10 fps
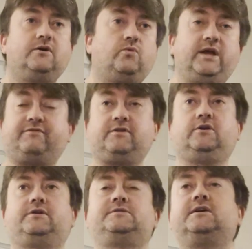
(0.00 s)
we haven't
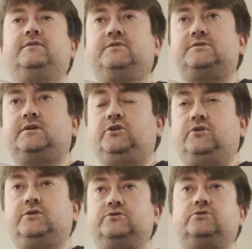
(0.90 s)
got a service that
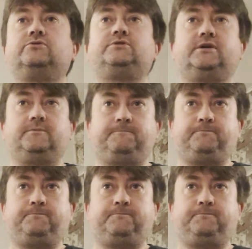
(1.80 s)
you can talk to.